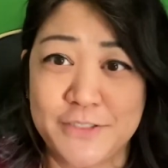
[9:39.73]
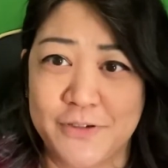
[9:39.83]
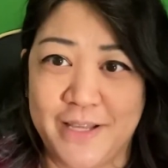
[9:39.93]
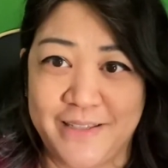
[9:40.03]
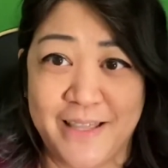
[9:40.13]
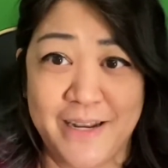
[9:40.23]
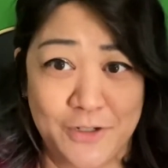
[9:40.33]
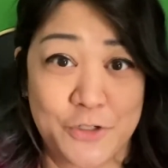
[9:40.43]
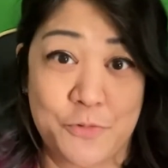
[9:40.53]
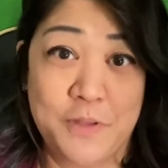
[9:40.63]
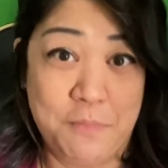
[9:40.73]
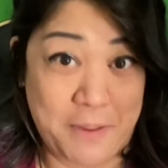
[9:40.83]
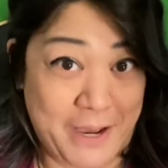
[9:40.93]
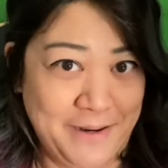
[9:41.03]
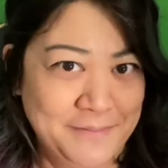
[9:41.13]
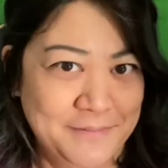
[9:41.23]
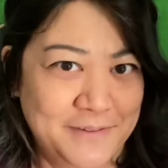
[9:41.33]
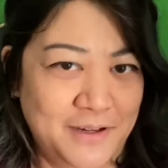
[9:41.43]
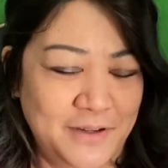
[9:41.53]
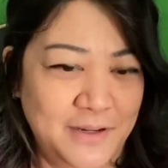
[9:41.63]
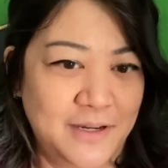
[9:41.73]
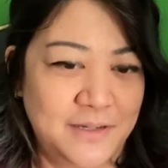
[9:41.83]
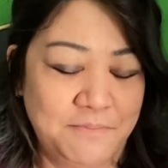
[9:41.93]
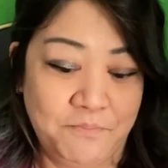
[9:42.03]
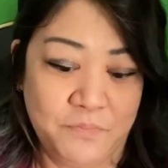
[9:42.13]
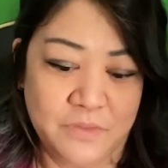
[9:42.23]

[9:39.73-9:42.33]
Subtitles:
So then it looked really bad on